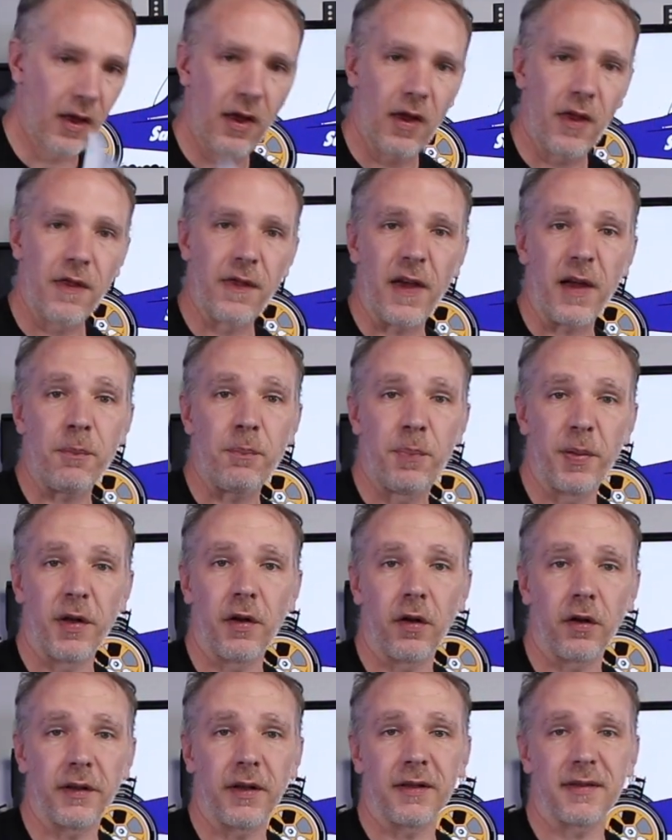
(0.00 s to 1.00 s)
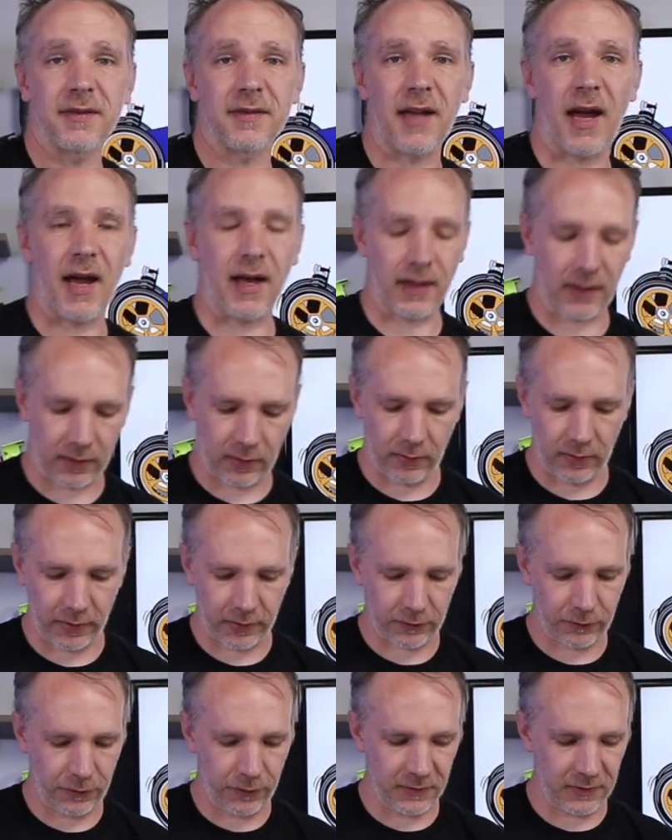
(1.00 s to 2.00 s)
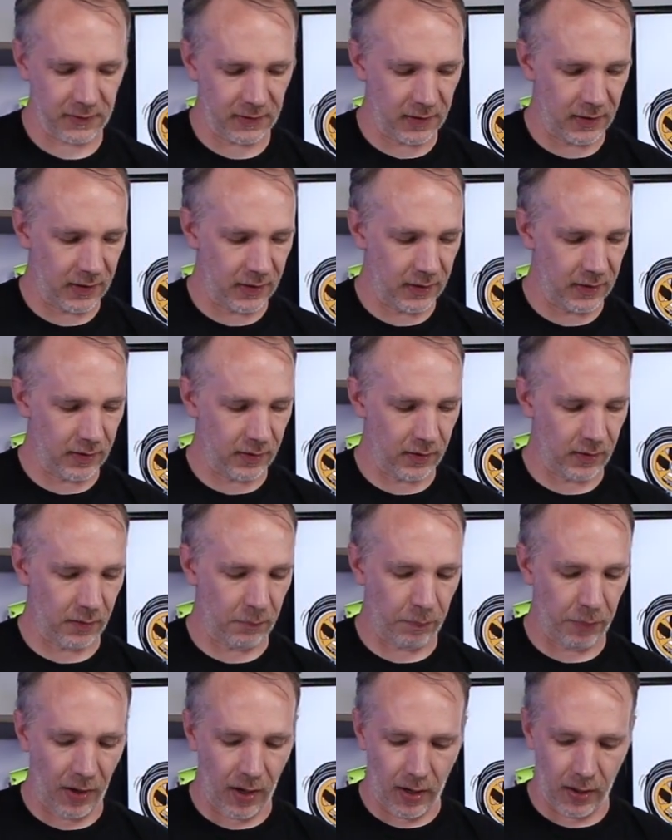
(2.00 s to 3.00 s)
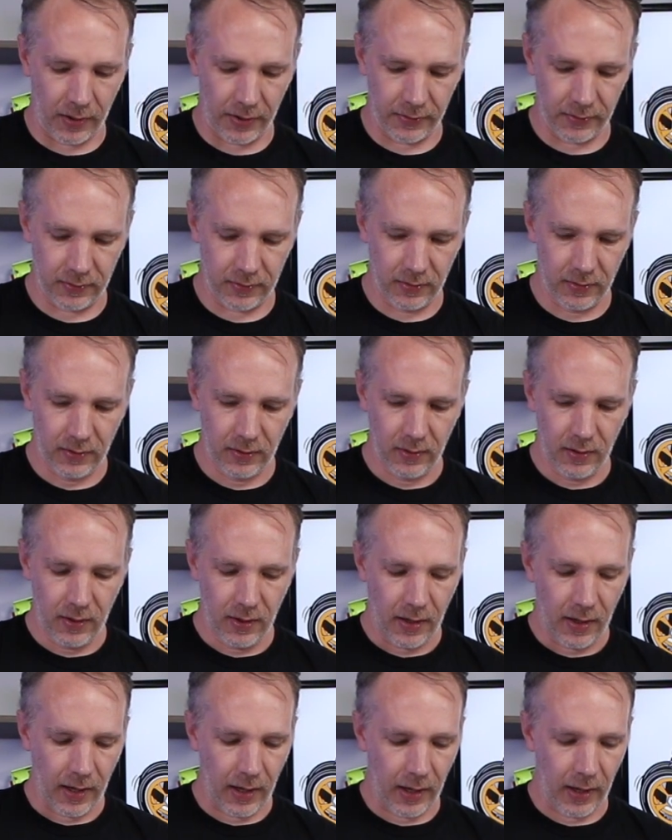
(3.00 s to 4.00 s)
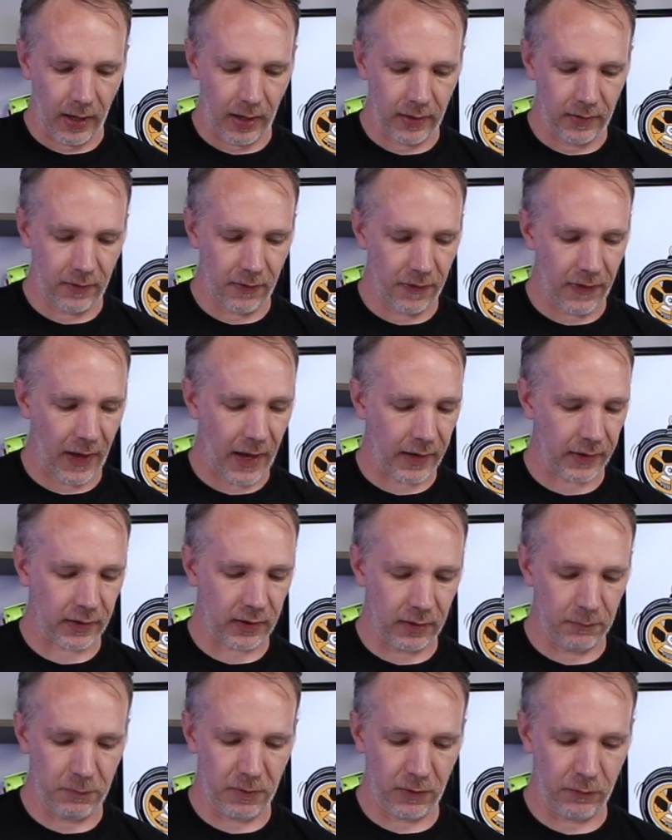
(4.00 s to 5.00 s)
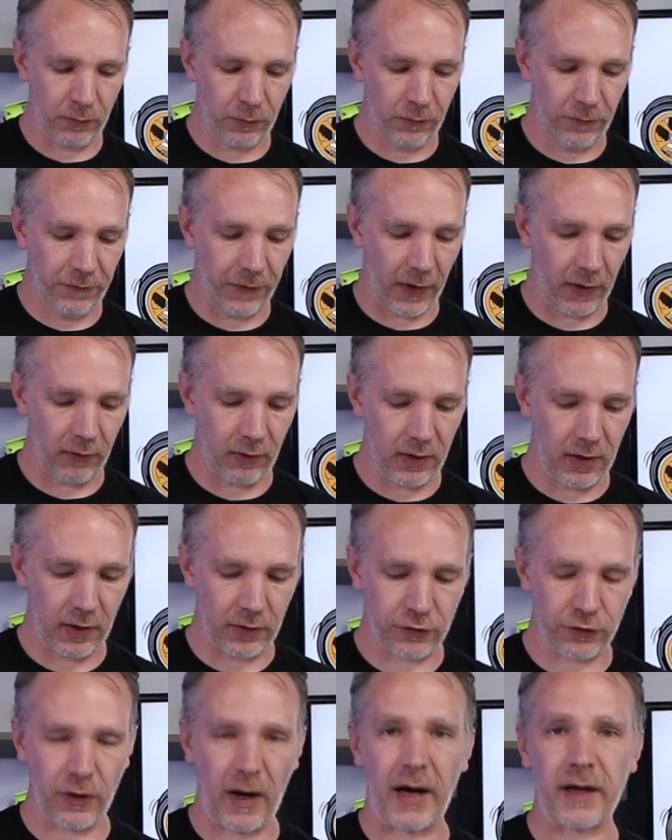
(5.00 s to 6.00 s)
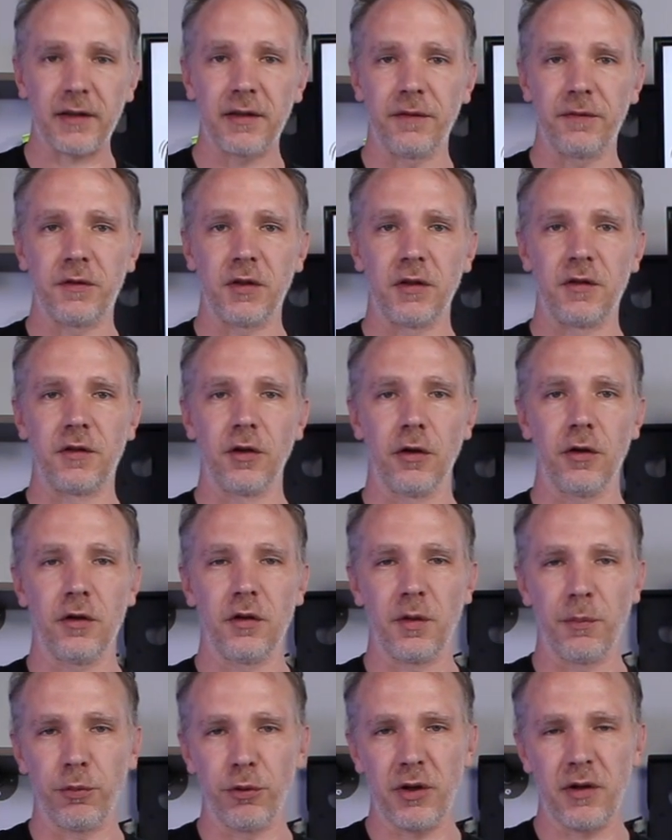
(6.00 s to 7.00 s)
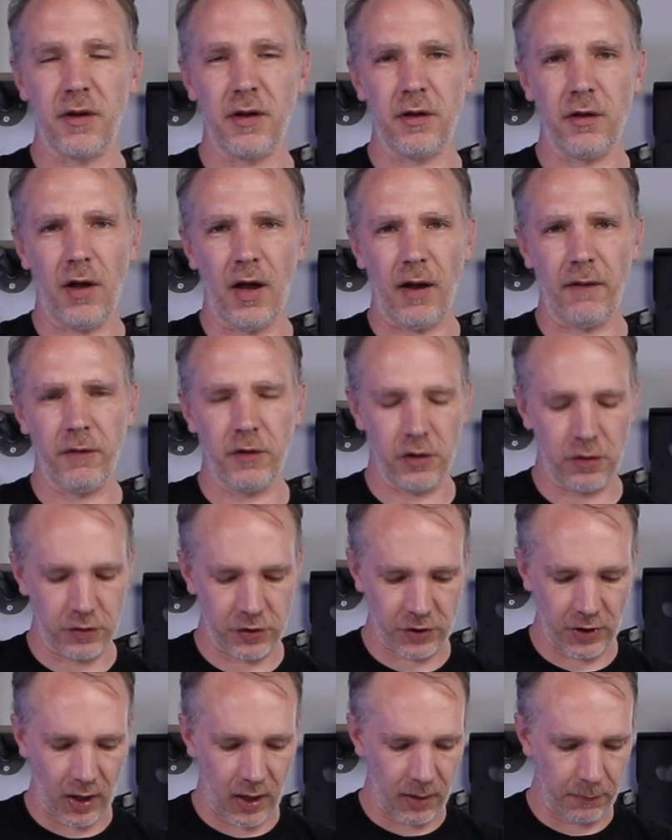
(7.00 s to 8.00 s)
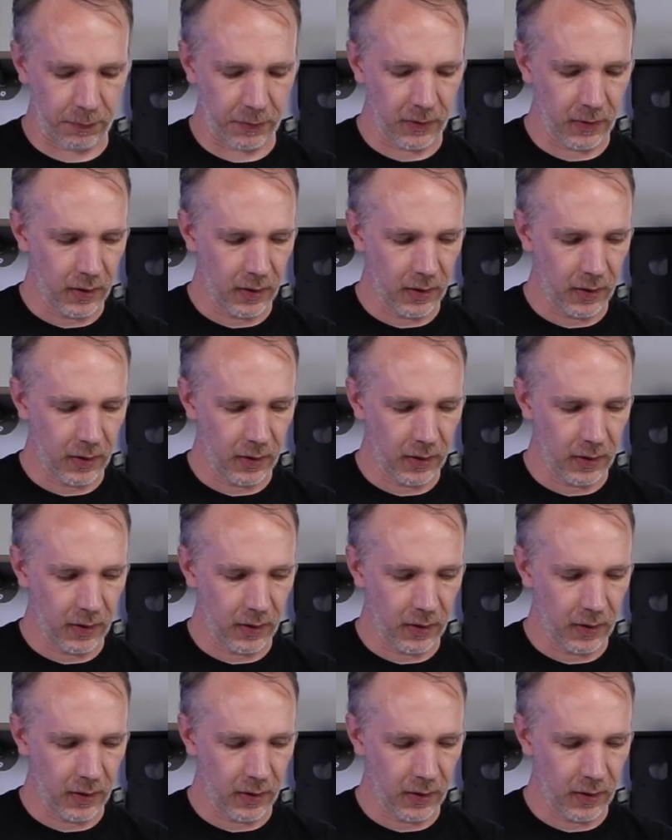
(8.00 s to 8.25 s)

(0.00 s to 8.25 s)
they build a static electricity bond, and that can be very attractive to dirt and debris that you have in your shop,